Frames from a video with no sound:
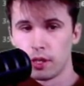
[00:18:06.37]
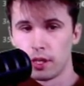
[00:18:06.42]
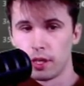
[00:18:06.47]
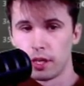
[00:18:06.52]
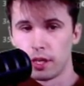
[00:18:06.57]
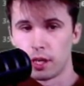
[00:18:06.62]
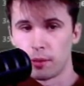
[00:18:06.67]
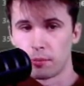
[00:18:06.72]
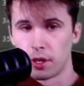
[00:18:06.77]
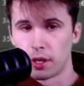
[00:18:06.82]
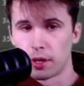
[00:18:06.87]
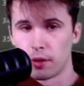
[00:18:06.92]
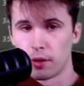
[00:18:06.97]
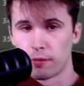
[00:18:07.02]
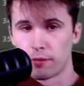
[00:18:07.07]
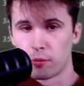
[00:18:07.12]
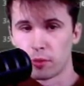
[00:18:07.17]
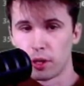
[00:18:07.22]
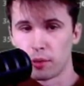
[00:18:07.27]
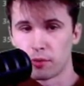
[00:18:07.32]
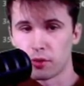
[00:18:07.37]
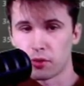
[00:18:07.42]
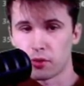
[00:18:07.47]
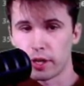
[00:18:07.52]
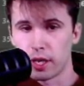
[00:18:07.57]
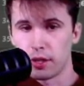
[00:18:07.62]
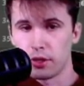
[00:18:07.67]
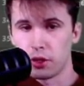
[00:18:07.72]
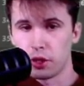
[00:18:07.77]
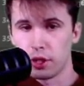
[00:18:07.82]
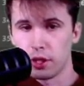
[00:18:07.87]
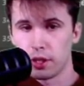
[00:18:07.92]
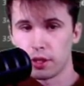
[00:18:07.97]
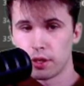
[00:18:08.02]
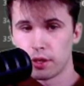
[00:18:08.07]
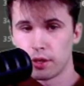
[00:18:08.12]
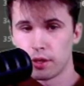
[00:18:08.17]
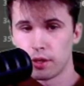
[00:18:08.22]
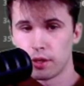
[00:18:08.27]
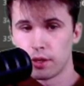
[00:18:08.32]
And now I'm going to go for my
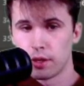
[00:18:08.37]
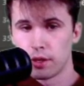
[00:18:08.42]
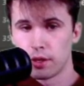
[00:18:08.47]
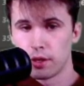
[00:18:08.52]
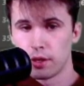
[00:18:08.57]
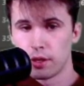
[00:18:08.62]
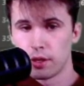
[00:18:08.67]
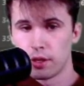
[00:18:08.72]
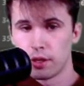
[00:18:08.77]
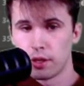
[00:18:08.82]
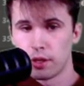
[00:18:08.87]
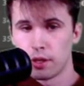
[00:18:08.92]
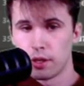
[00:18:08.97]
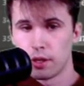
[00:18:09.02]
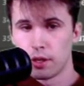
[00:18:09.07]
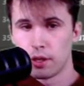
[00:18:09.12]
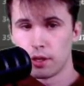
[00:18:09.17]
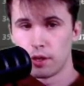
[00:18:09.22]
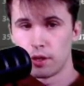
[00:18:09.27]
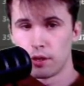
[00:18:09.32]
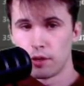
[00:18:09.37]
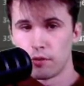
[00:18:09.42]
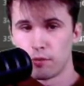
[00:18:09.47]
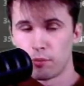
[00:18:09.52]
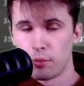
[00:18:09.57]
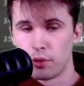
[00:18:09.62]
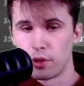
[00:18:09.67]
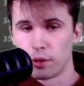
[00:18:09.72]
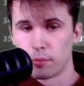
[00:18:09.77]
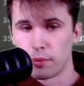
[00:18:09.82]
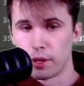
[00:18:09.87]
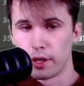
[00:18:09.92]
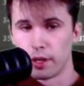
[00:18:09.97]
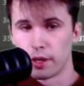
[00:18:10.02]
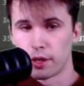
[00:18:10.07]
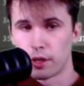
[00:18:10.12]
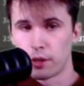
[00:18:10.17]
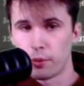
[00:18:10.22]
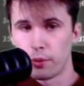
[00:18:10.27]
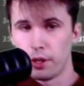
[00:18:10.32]
strategy of putting
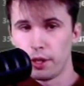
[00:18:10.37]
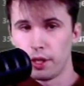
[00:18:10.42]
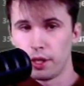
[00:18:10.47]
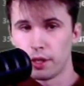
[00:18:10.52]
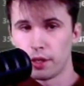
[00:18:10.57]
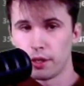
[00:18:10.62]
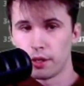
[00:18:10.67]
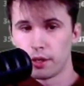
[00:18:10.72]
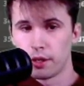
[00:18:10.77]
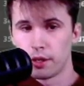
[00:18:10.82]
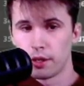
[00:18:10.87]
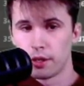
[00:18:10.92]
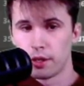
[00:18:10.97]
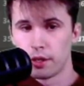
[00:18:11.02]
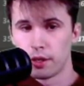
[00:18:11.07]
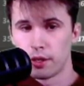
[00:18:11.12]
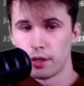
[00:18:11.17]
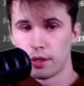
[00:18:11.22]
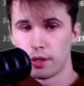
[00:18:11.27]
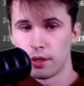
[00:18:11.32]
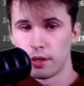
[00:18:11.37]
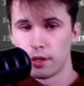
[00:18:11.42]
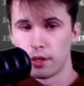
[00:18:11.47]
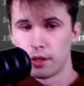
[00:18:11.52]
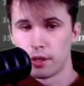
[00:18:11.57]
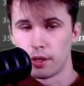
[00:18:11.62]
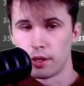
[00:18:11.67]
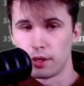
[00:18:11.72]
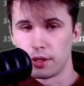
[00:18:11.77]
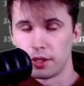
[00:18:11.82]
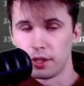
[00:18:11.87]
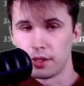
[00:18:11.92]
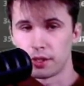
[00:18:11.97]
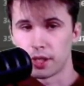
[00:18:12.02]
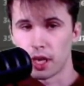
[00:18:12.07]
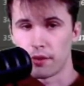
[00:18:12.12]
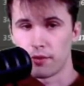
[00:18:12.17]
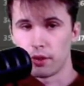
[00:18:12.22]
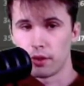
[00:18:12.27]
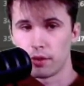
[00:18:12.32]
my queen on
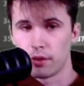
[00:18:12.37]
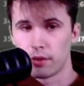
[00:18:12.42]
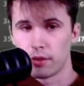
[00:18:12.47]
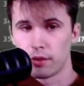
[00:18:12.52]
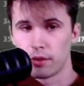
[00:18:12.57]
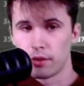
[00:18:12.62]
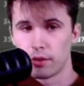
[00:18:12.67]
d7.